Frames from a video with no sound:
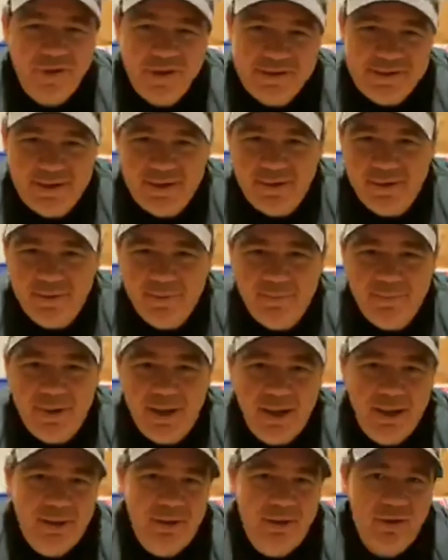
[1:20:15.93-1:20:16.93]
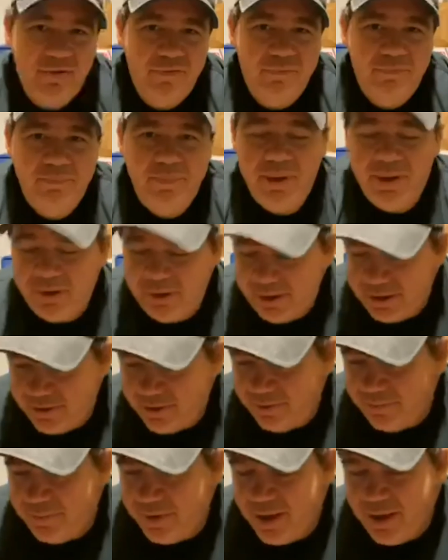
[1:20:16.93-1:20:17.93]
I love building them. I
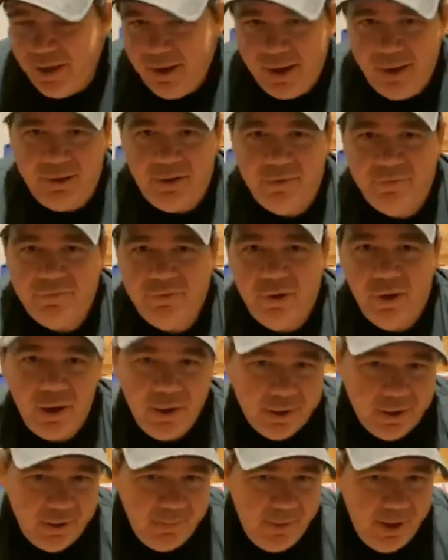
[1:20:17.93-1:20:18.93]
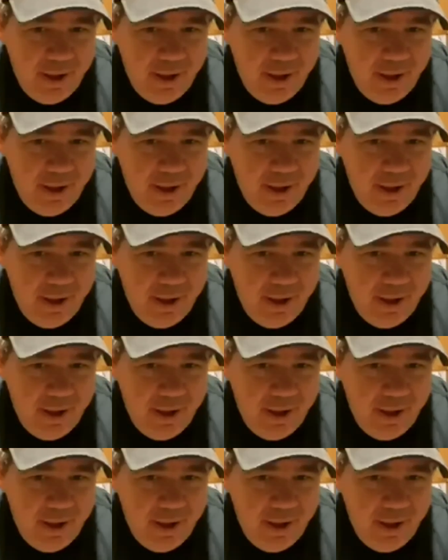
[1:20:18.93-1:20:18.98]
love talking about them.